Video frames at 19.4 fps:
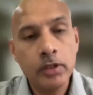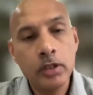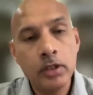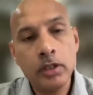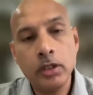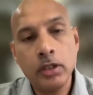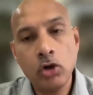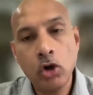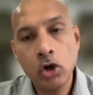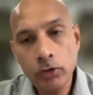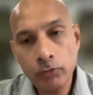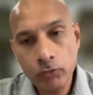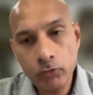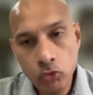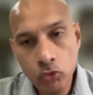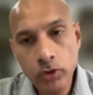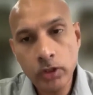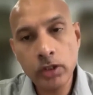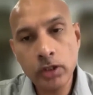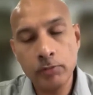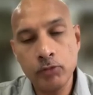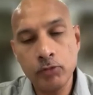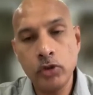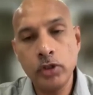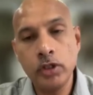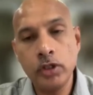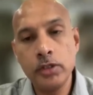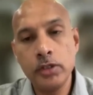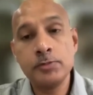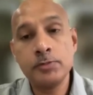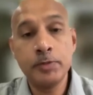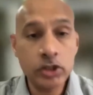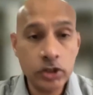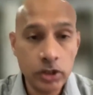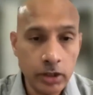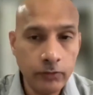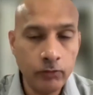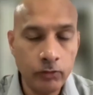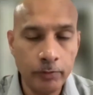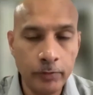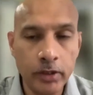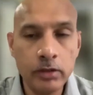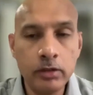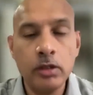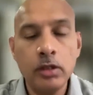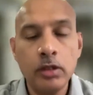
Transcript: a lot of rural communities, especially women,